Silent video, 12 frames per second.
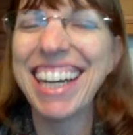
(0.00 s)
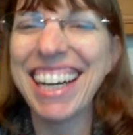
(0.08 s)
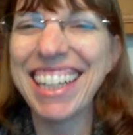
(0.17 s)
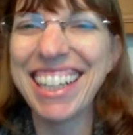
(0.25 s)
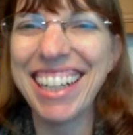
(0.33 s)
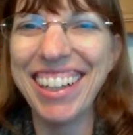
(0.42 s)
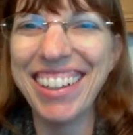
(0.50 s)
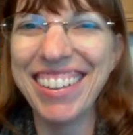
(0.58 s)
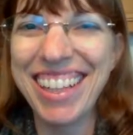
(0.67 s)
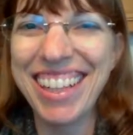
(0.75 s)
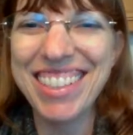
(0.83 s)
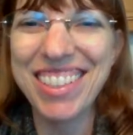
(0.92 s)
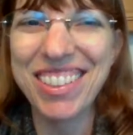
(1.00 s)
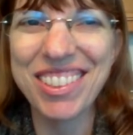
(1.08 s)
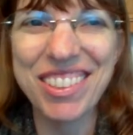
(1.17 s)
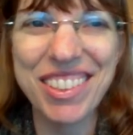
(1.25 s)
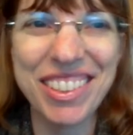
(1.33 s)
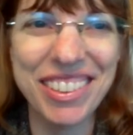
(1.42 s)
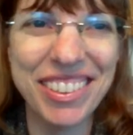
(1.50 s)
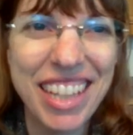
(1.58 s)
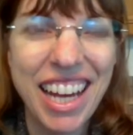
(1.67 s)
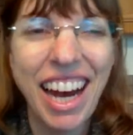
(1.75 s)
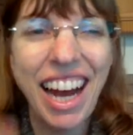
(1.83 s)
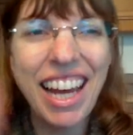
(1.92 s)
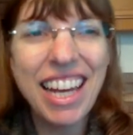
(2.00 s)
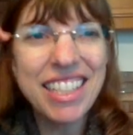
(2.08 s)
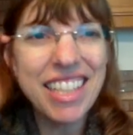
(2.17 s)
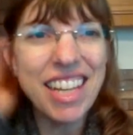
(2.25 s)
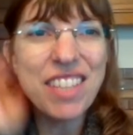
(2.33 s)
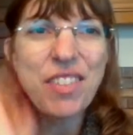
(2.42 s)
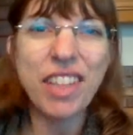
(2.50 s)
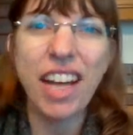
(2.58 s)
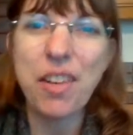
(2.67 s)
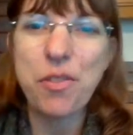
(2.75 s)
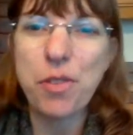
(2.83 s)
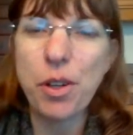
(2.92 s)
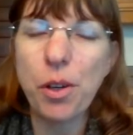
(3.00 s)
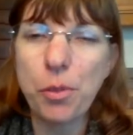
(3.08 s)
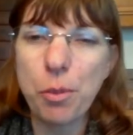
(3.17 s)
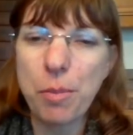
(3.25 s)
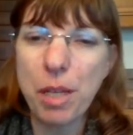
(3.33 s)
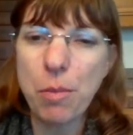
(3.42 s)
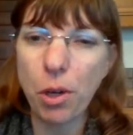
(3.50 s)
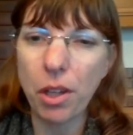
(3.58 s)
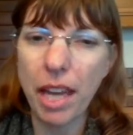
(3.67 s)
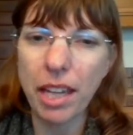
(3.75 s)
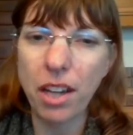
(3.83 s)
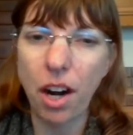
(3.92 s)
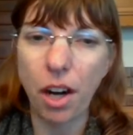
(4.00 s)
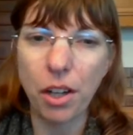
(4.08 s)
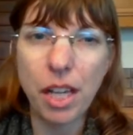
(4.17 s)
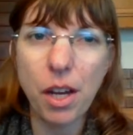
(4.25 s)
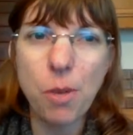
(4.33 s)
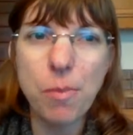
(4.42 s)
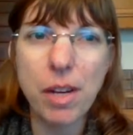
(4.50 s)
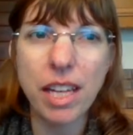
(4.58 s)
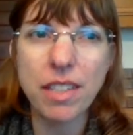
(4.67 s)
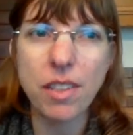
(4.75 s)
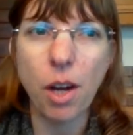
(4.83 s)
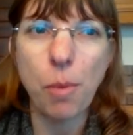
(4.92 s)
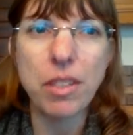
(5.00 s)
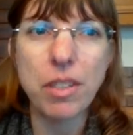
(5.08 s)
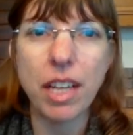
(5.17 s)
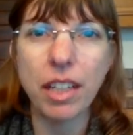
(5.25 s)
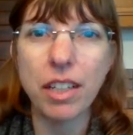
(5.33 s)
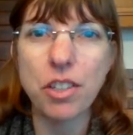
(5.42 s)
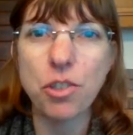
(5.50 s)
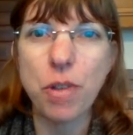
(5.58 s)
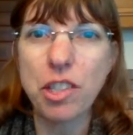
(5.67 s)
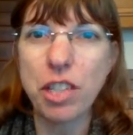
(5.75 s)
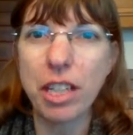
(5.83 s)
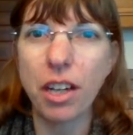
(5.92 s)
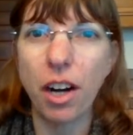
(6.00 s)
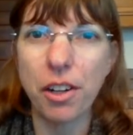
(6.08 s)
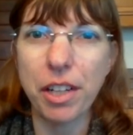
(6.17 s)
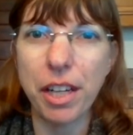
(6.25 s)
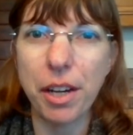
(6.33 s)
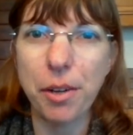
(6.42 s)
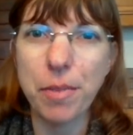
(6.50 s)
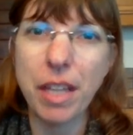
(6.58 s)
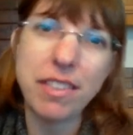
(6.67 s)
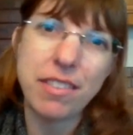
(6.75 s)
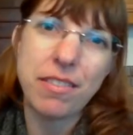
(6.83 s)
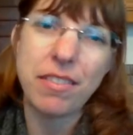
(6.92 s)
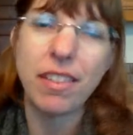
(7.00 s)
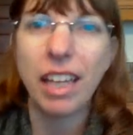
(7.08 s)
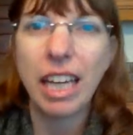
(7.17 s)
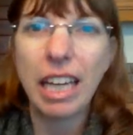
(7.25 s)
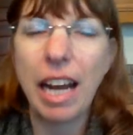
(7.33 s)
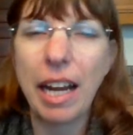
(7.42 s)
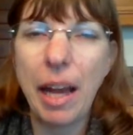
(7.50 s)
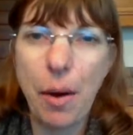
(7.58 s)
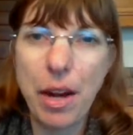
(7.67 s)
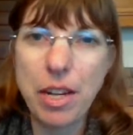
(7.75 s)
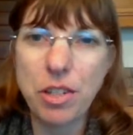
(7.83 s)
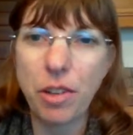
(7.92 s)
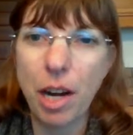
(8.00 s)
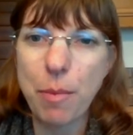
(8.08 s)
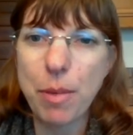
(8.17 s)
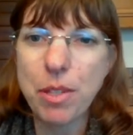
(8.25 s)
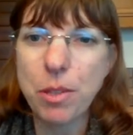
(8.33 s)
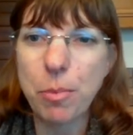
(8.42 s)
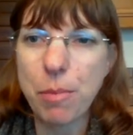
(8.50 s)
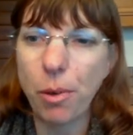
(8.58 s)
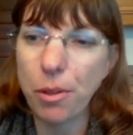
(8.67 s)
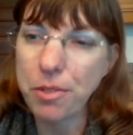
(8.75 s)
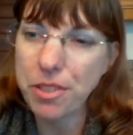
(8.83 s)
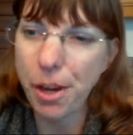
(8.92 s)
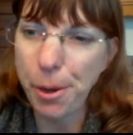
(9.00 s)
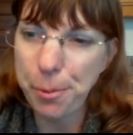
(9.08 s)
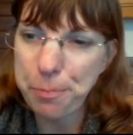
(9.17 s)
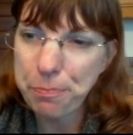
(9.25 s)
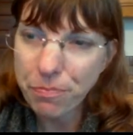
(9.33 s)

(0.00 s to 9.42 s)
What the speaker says: I know, that's so true. It does kind of feel for me more like cardio, but it's almost like a stretching cardio. That's kind of how I describe it to people. So